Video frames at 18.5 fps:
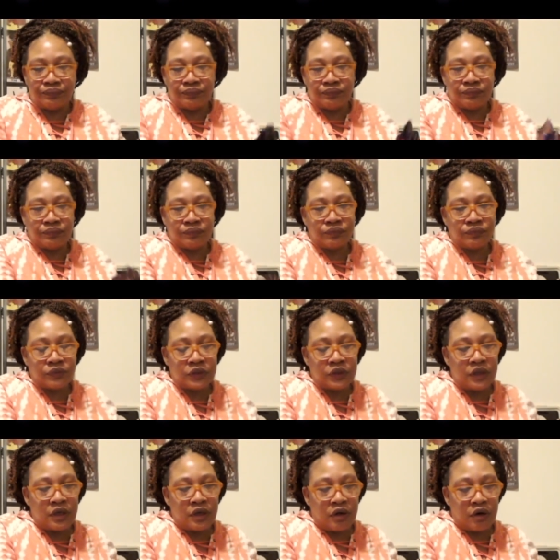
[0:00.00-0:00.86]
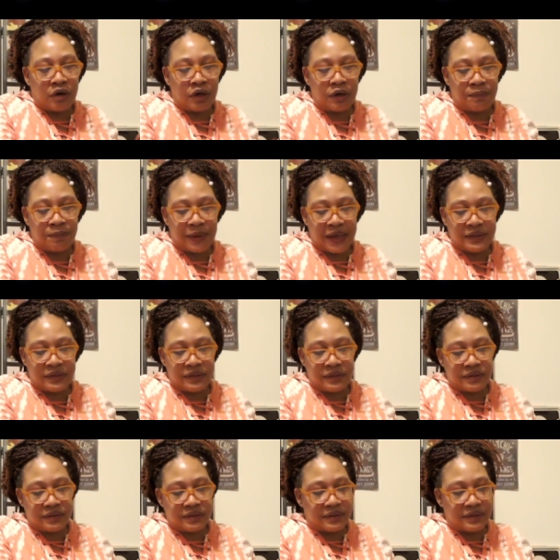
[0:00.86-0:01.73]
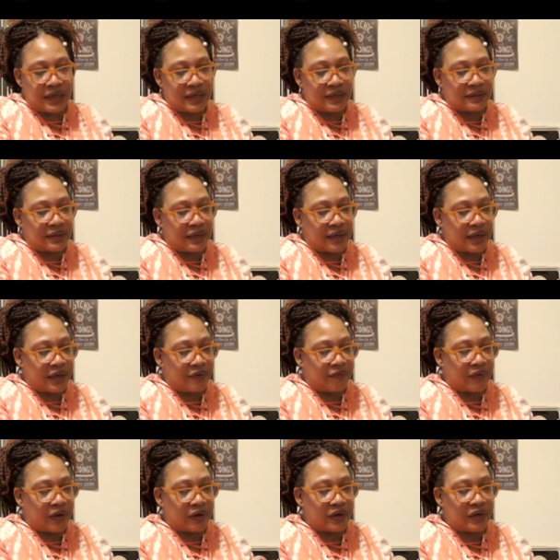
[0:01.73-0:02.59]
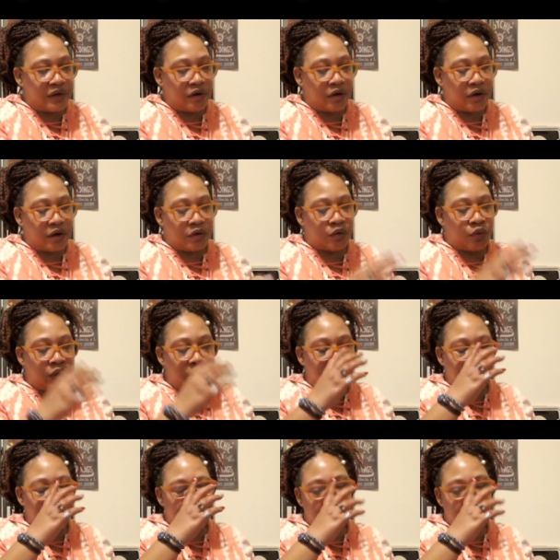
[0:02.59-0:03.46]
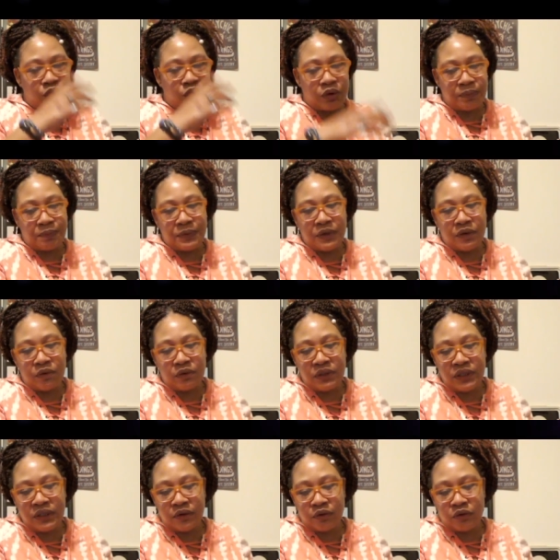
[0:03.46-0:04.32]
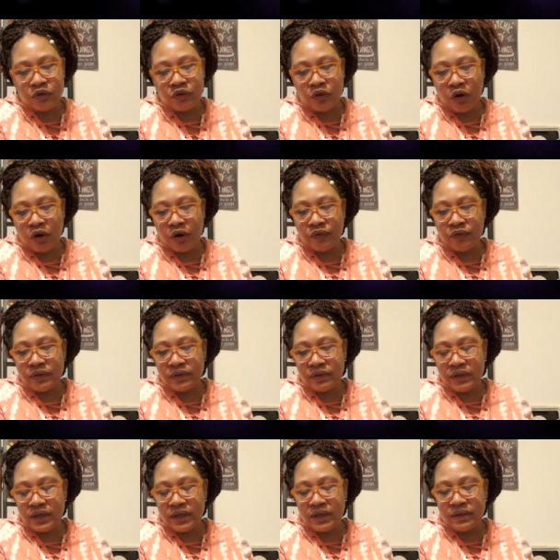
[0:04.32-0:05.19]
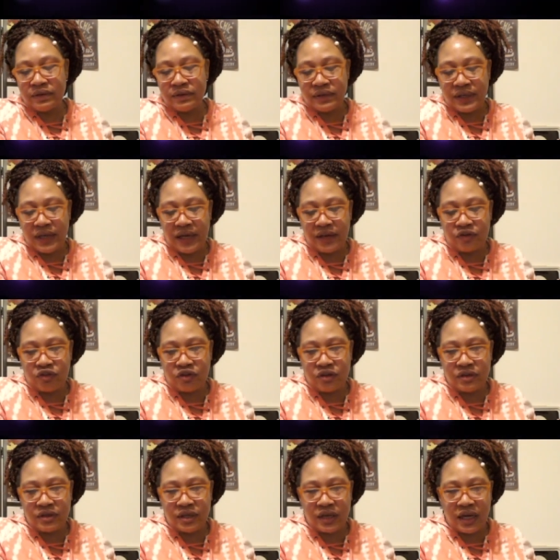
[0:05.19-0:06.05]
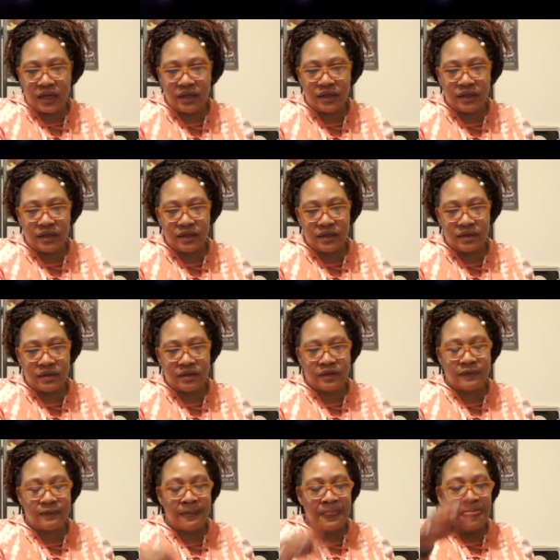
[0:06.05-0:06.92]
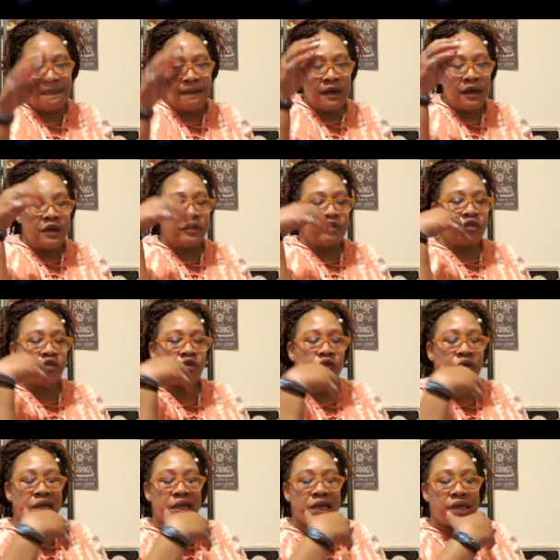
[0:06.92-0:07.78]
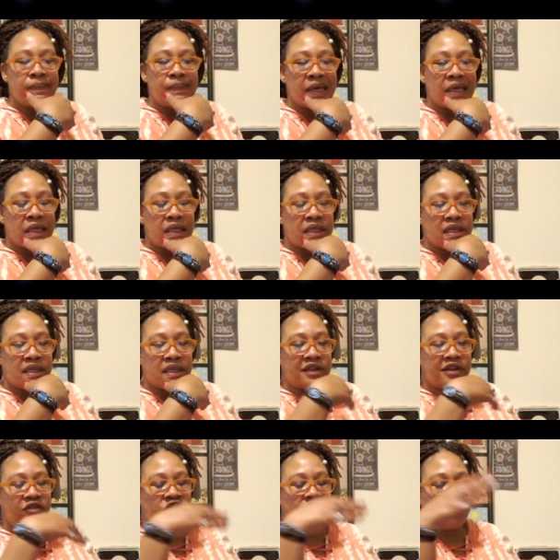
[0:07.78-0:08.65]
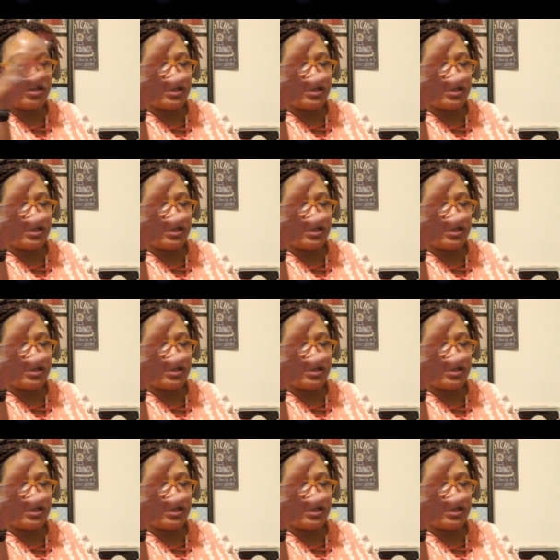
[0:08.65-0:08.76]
All right, Pisces, the signs I have out here are Aquarius, Scorpio, Leo, Taurus, and Sagittarius. So you need to make a decision.